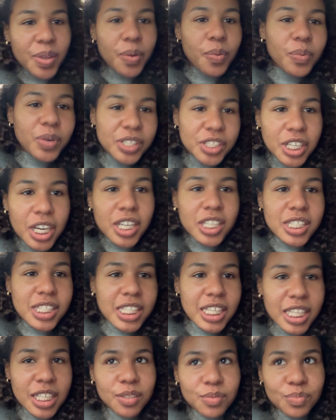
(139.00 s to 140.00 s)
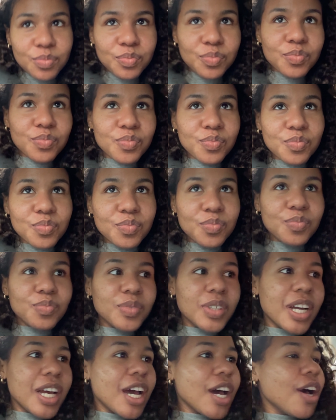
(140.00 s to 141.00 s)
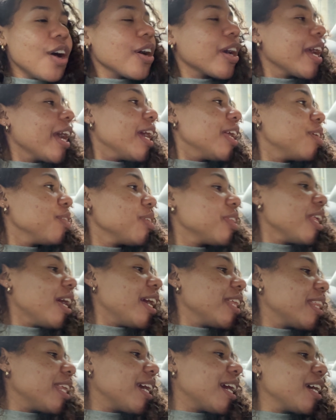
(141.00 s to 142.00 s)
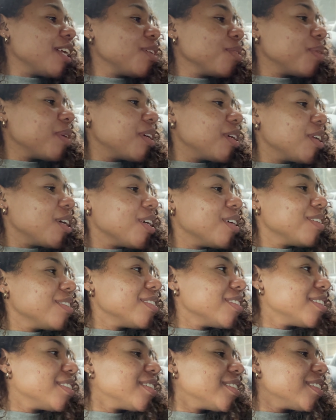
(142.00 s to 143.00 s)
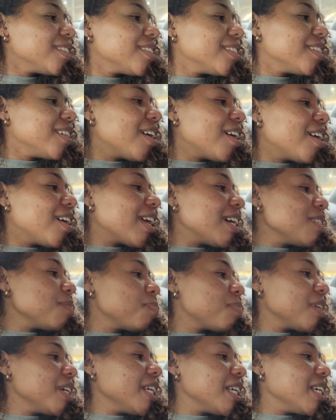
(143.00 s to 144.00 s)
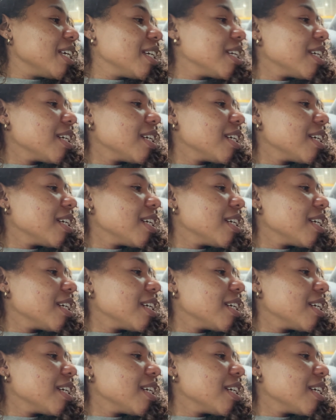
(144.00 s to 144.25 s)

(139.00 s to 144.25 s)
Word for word: We shall see. Okay, I do. I think I do want to know. Oh, that's pretty.